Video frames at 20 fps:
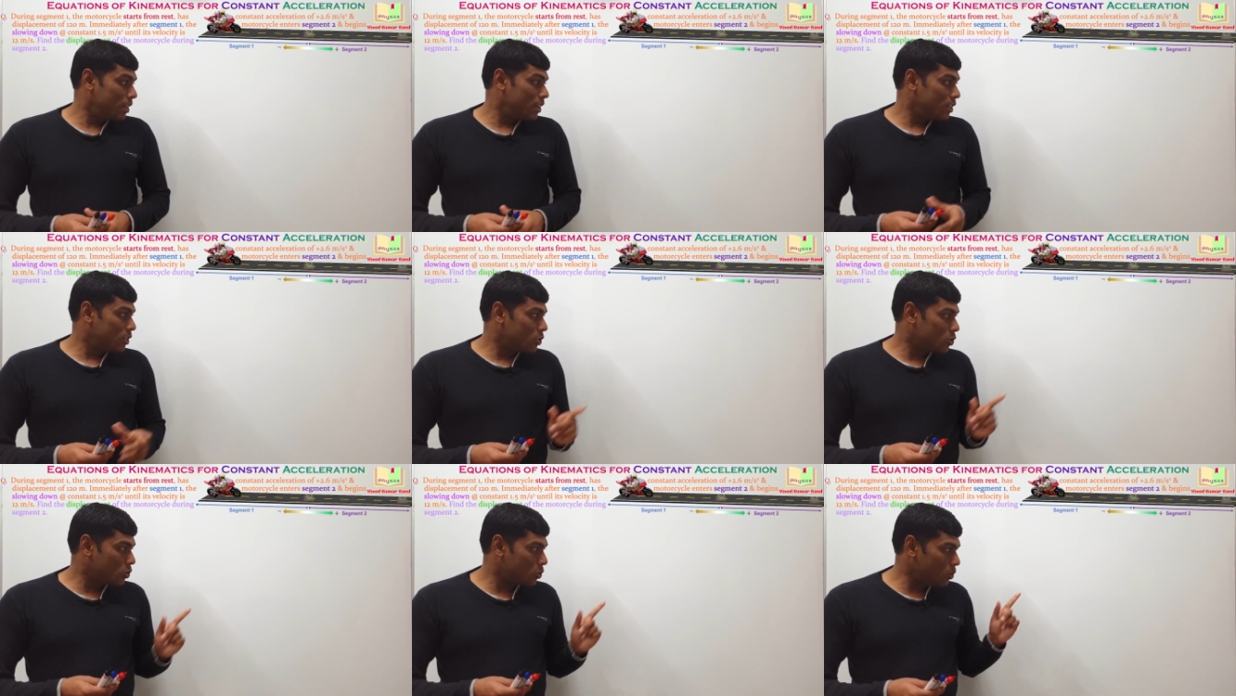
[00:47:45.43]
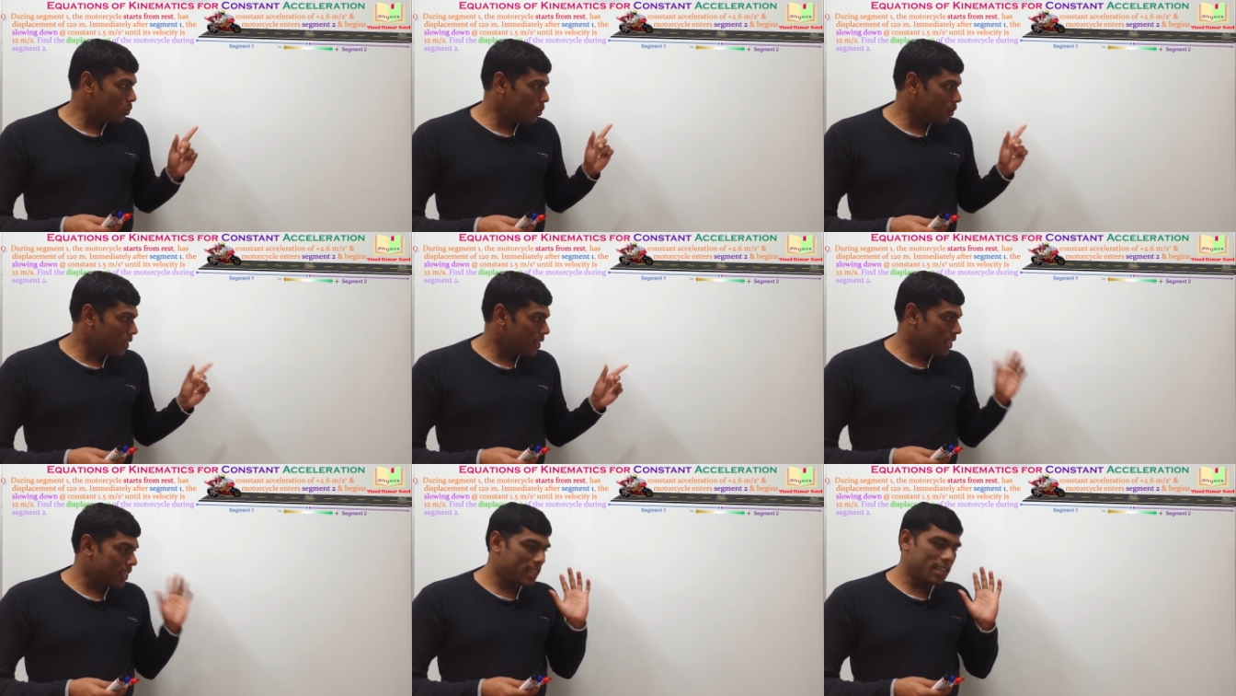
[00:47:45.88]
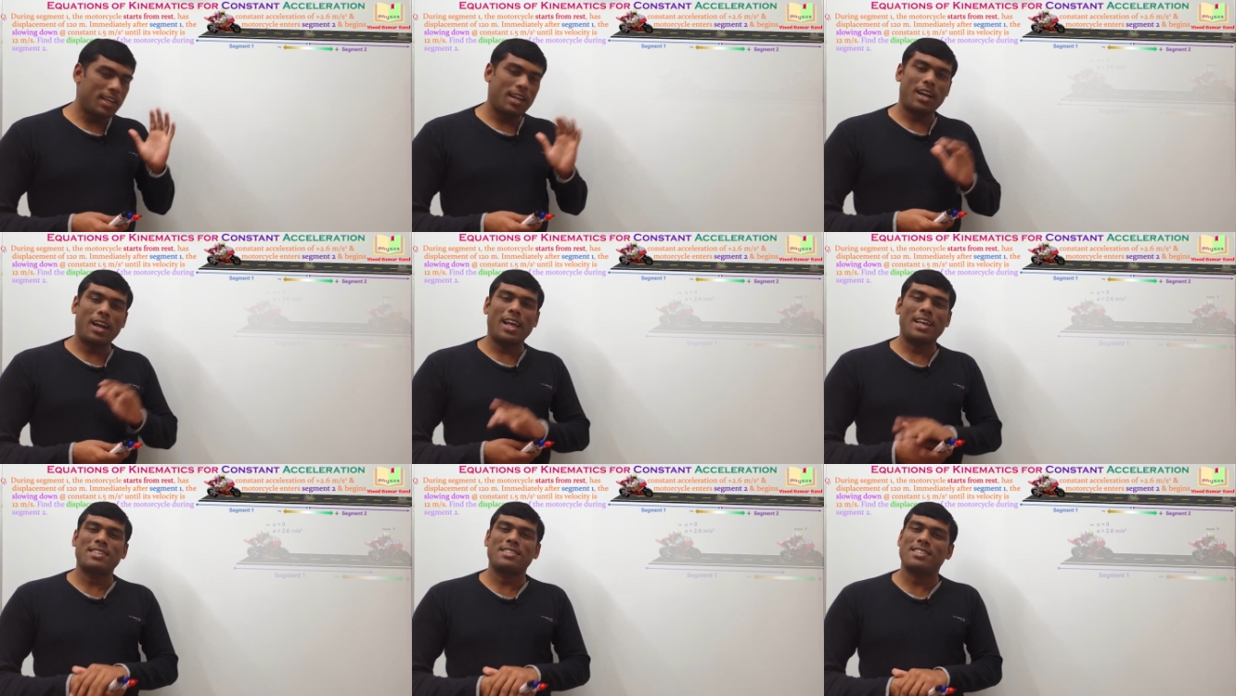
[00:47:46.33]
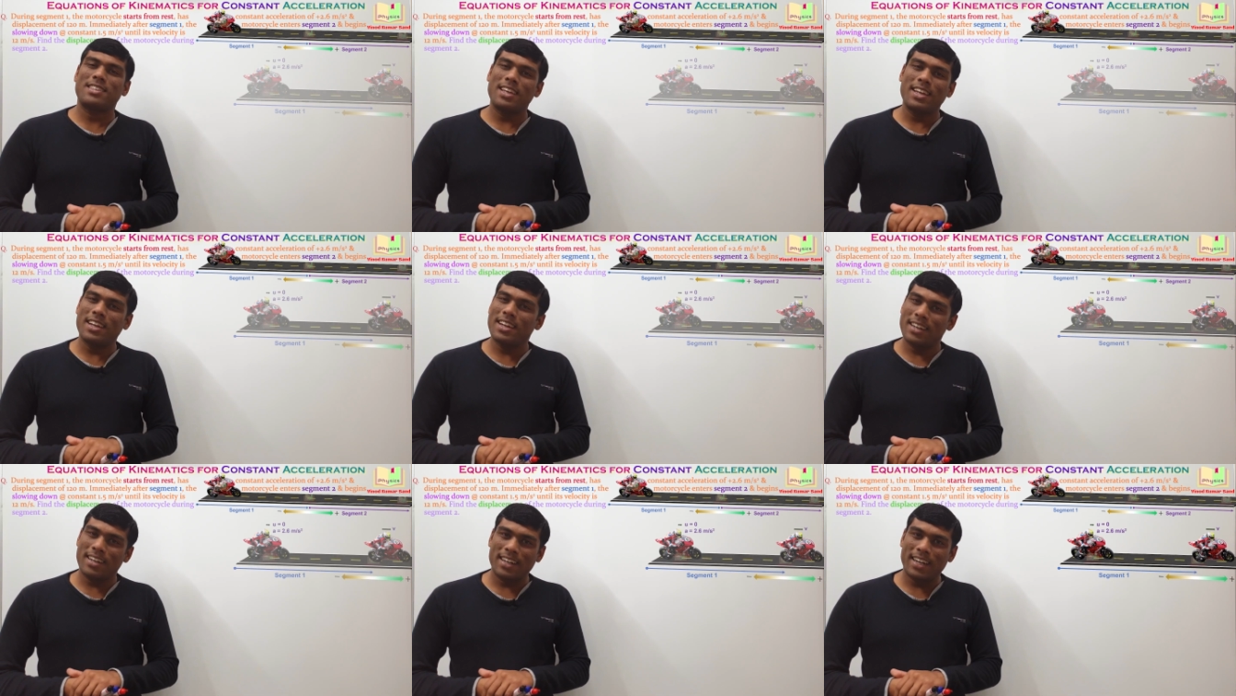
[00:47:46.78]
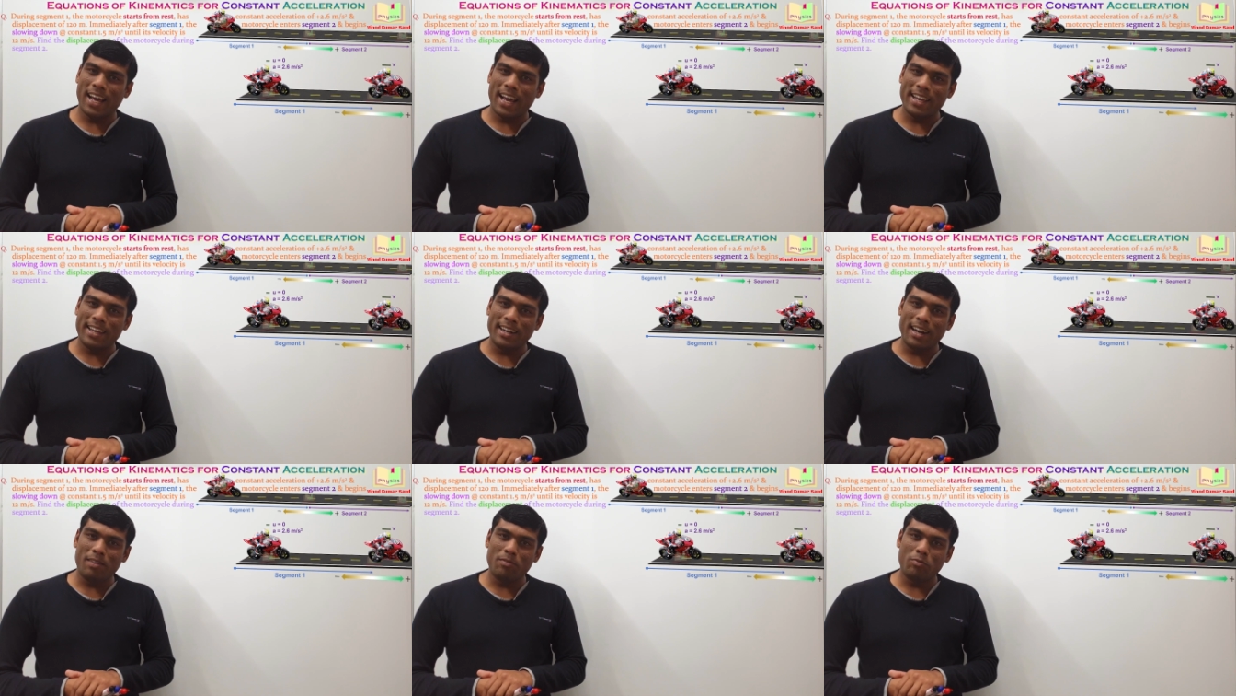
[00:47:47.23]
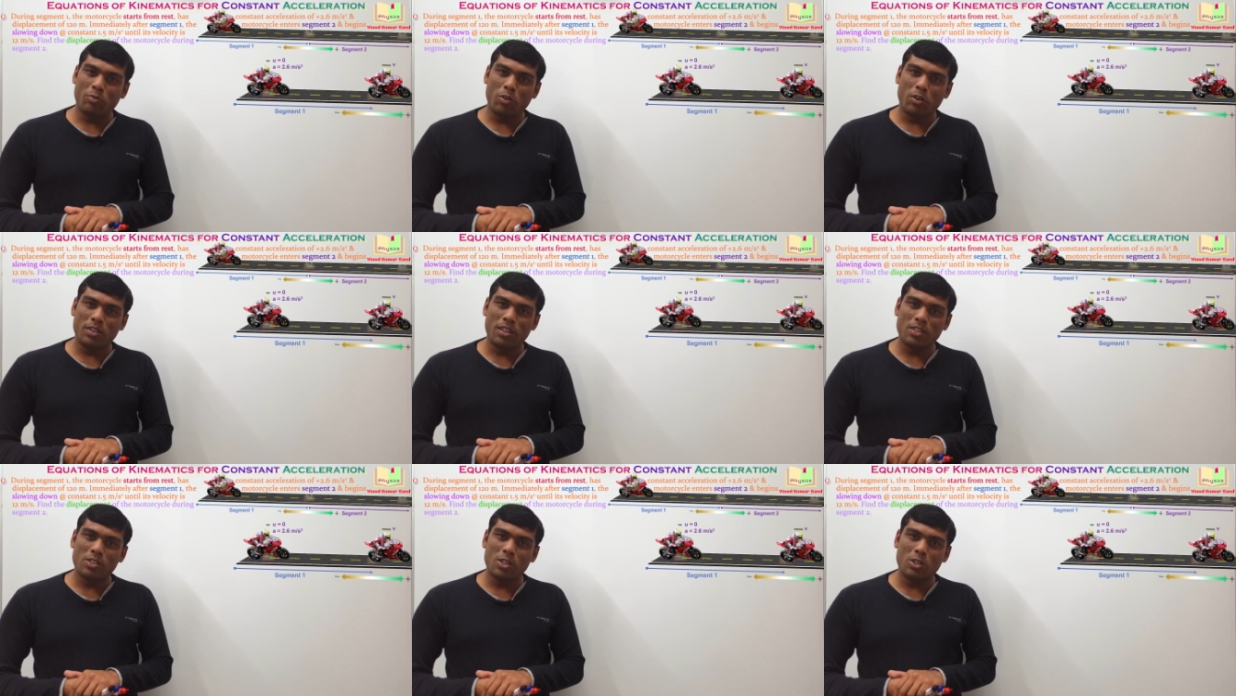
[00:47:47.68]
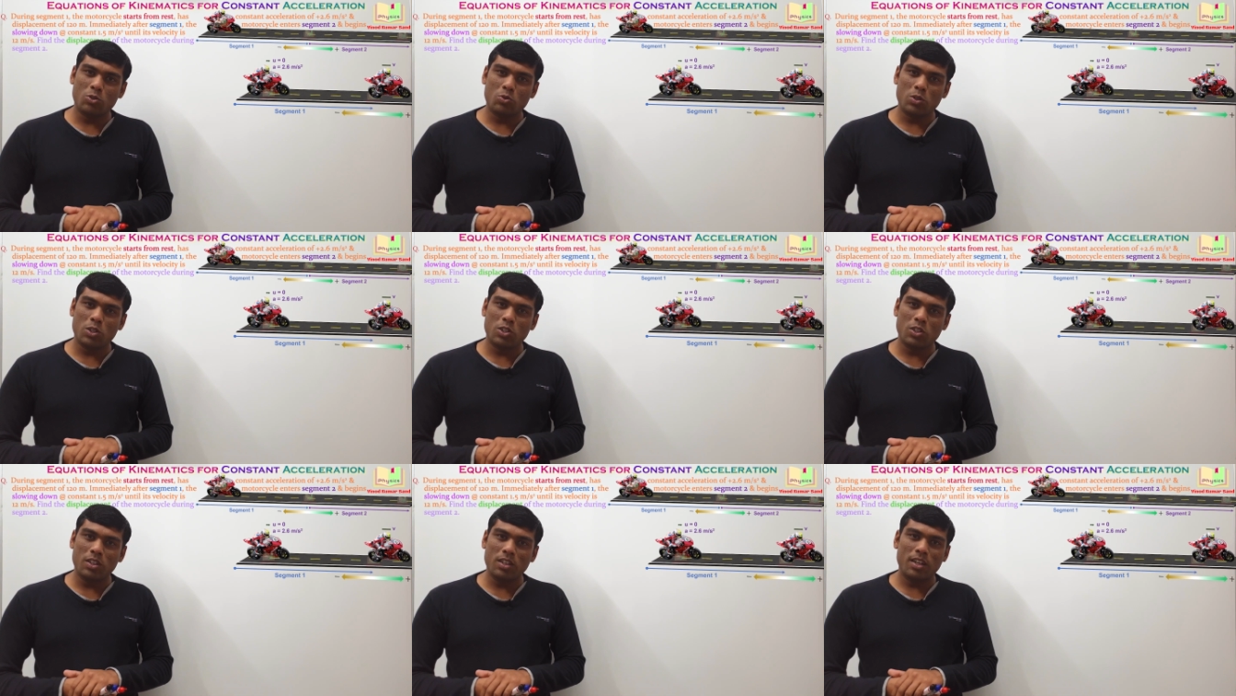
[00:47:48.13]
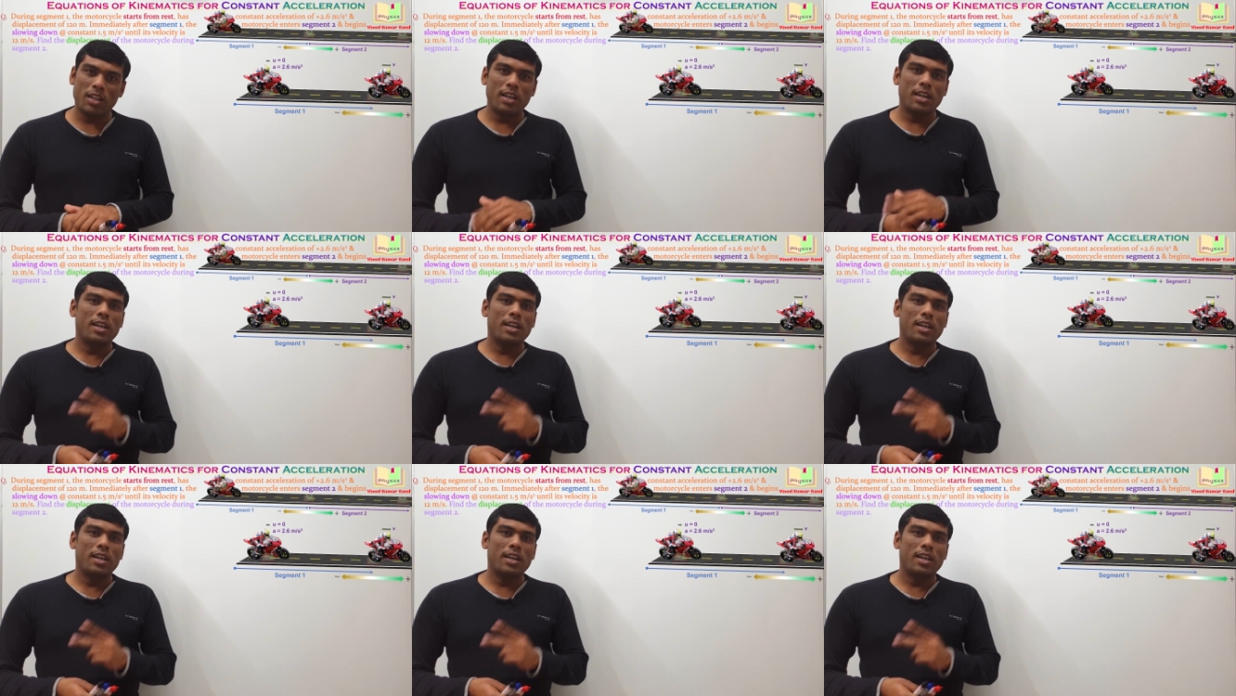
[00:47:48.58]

So here lies the diagram for the situation.